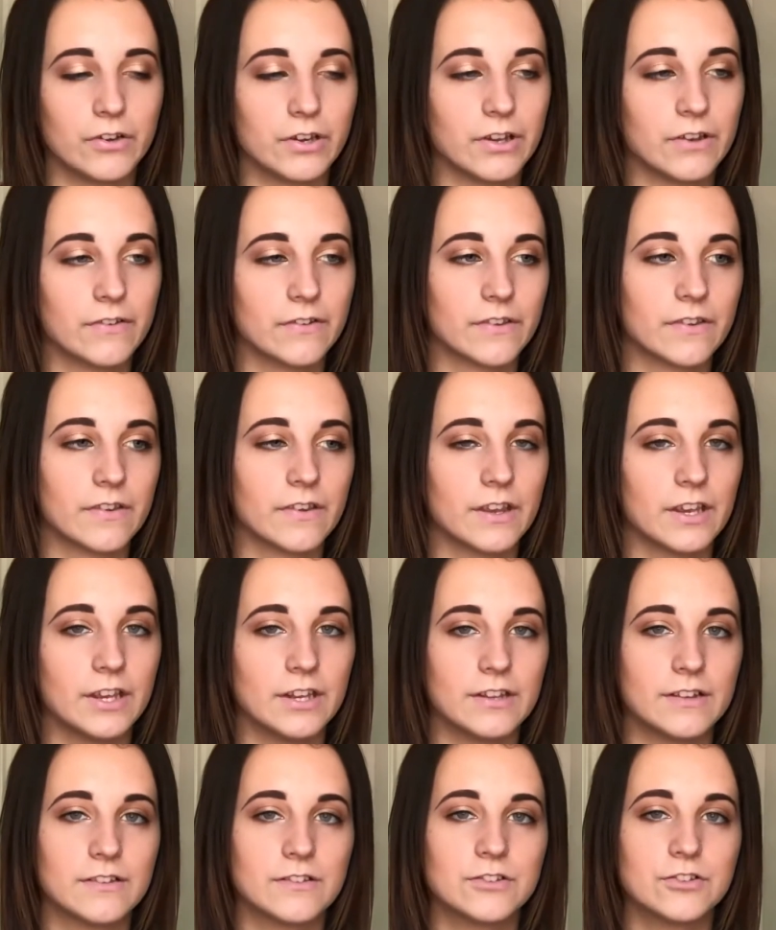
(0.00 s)
And
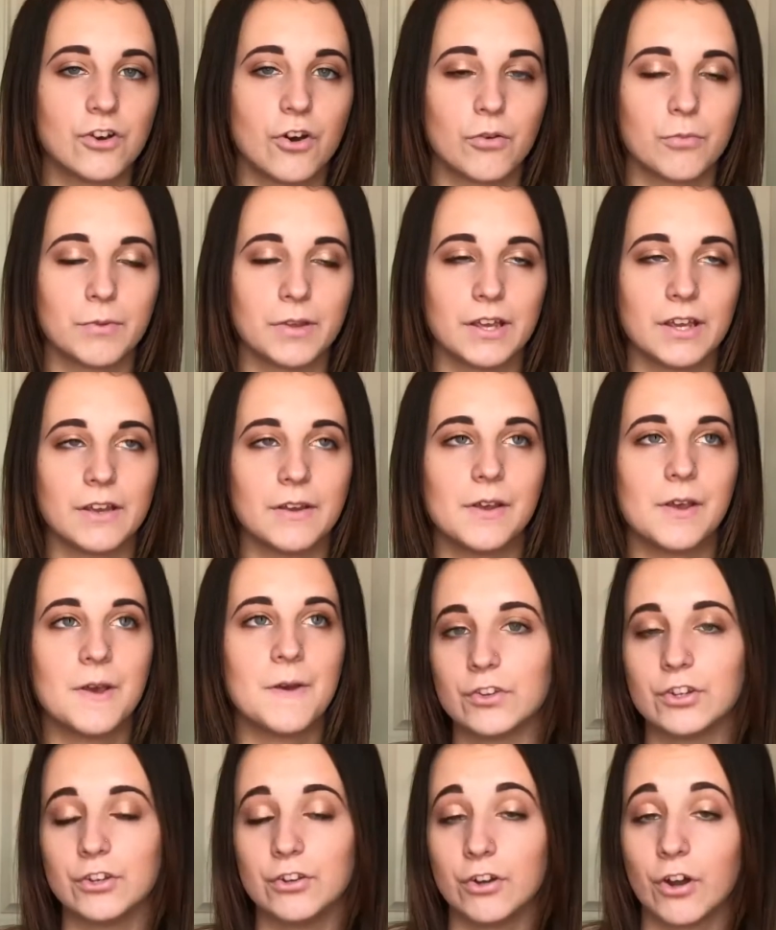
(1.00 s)
he told me,
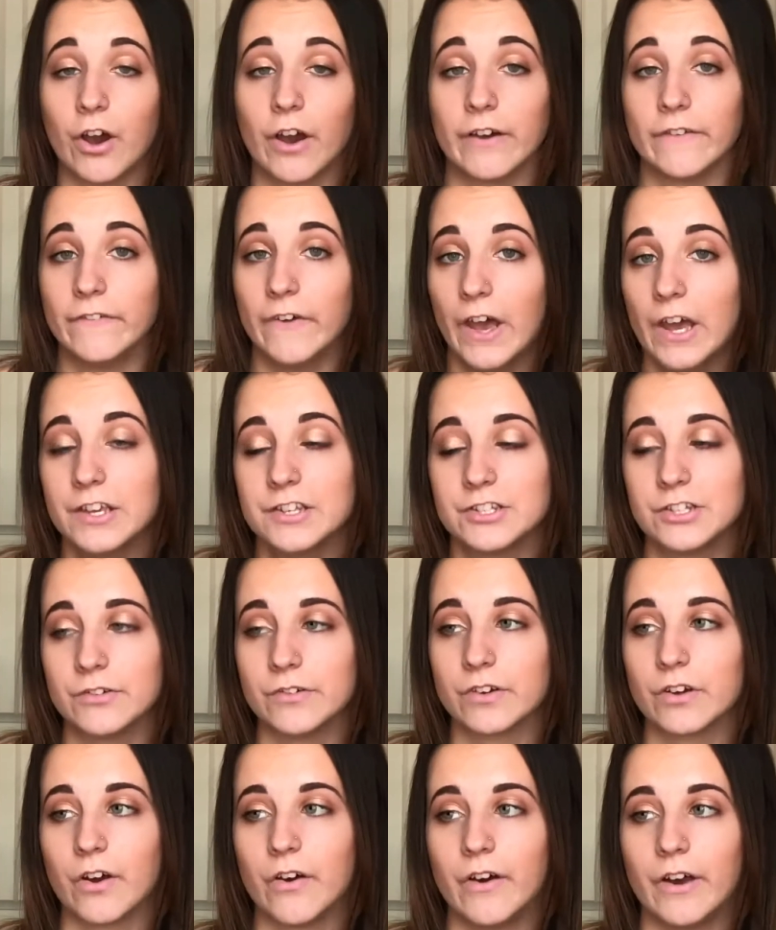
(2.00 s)
do you know how fast you
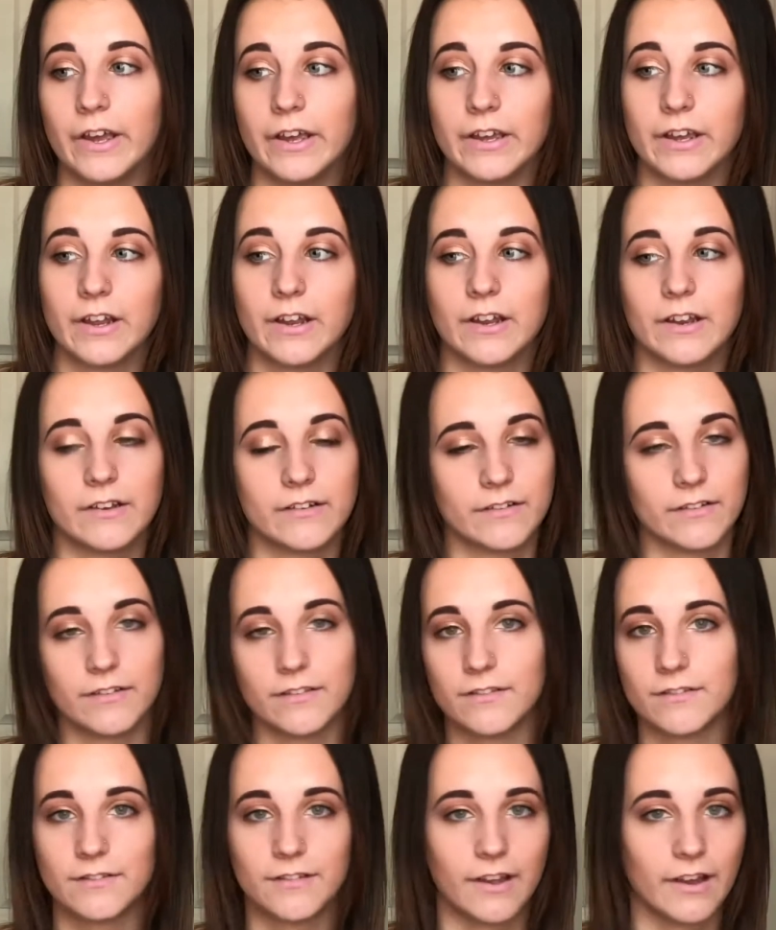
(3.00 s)
were going?
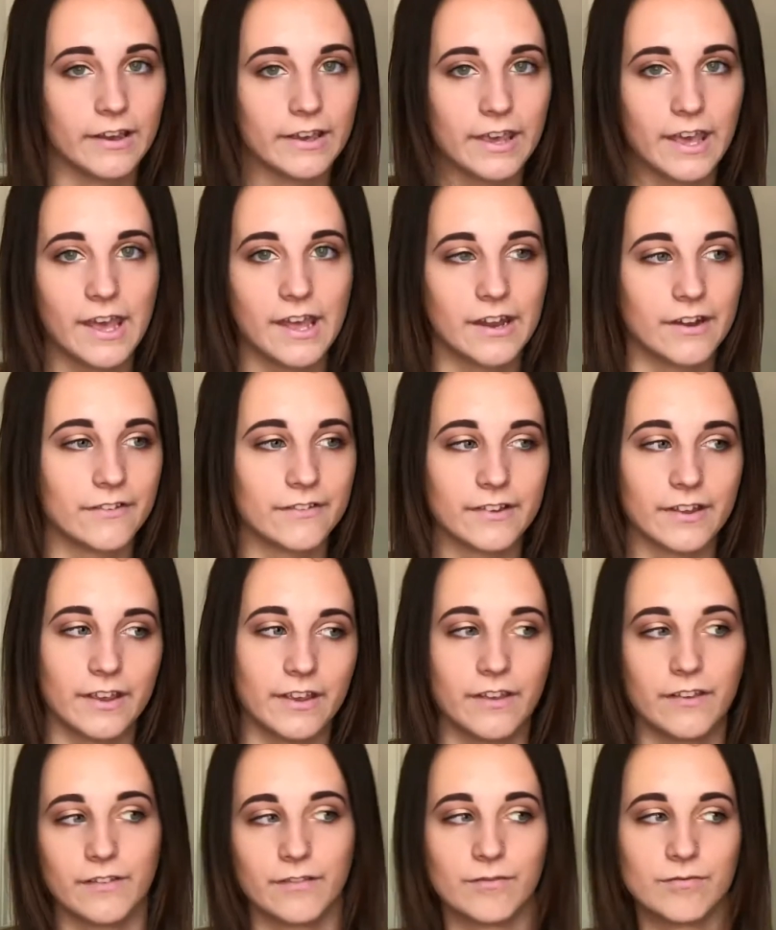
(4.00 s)
And again, I was
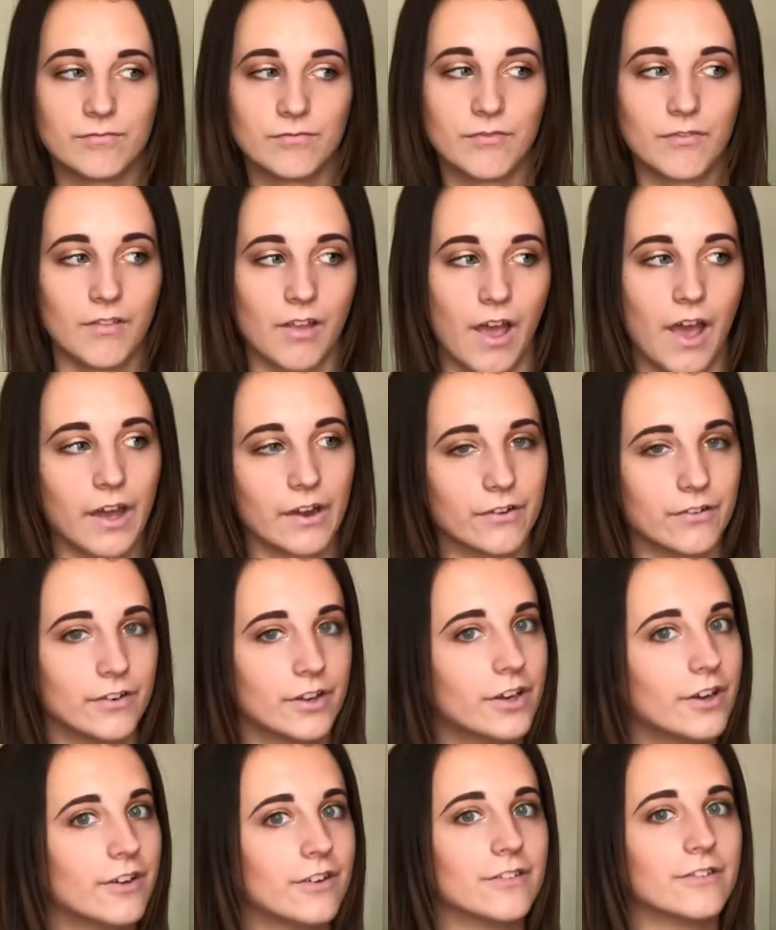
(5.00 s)
like, I don't
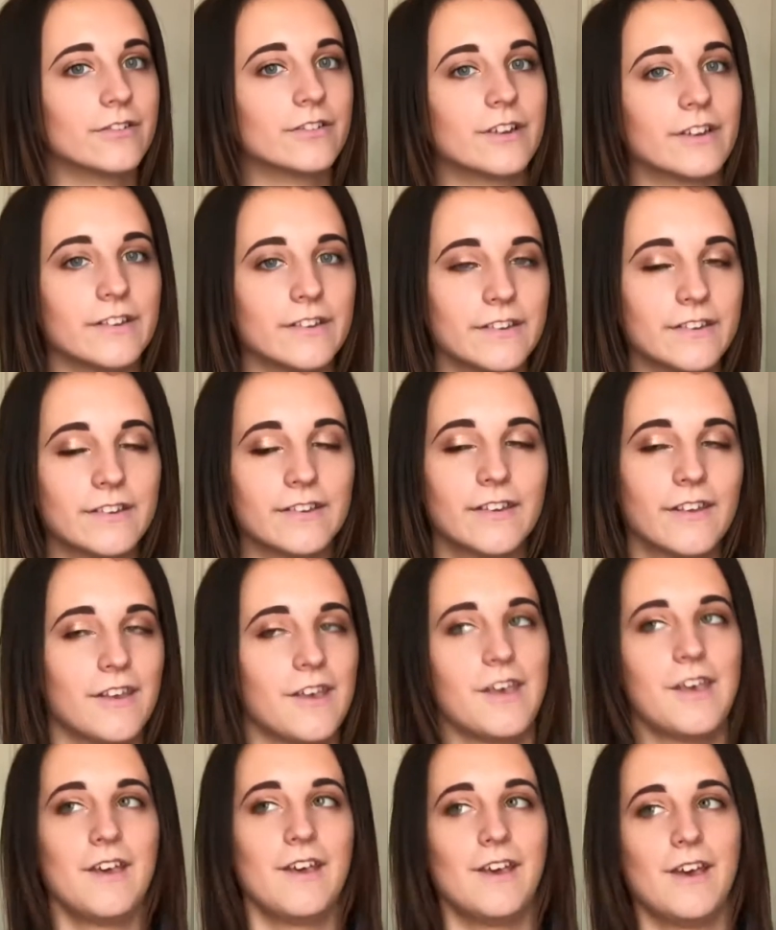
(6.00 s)
know, because
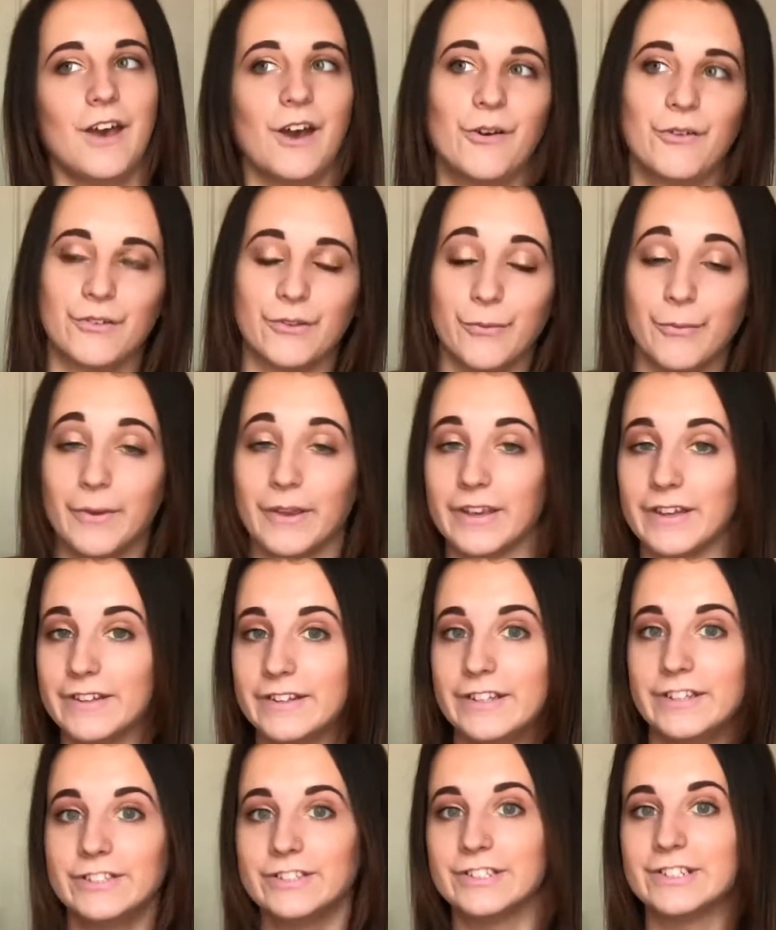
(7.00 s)
I wasn't paying
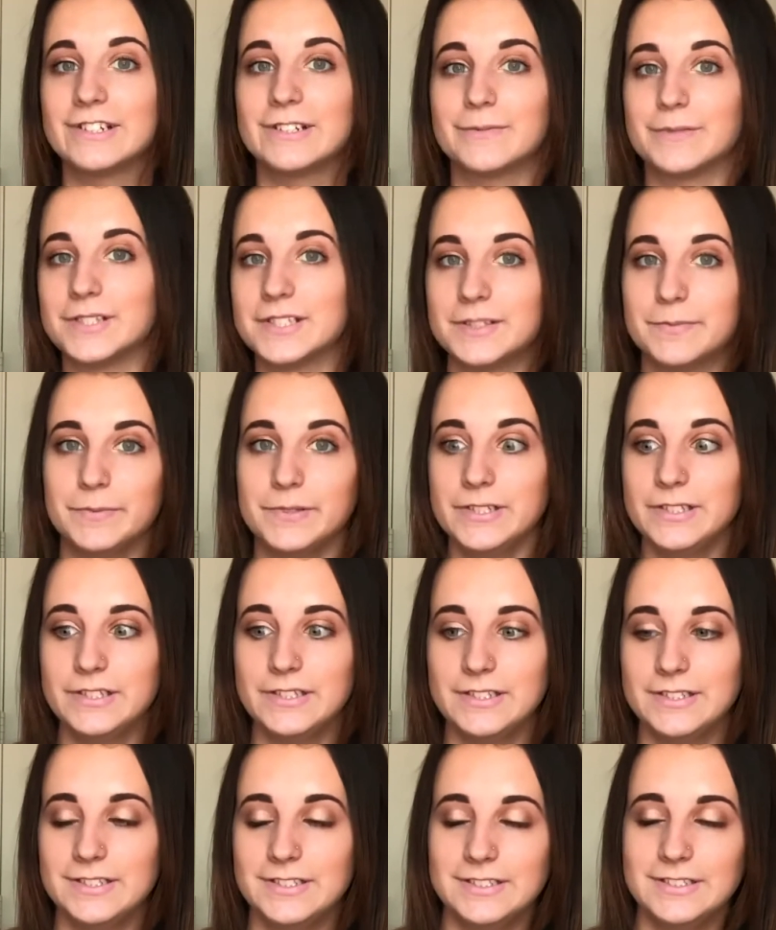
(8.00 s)
attention to my
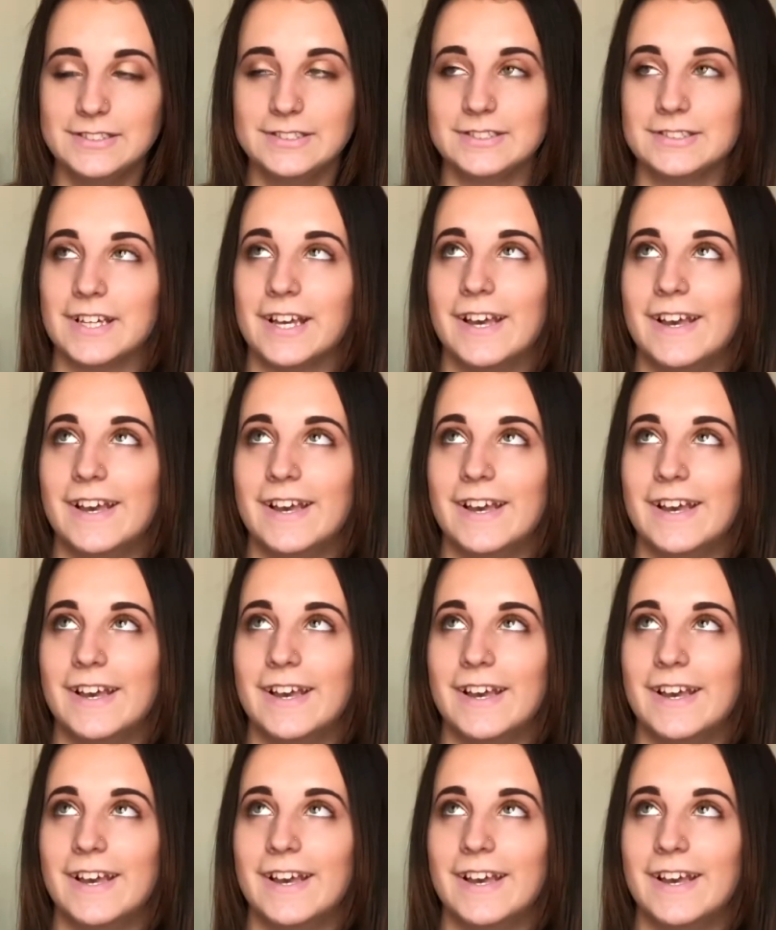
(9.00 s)
speed.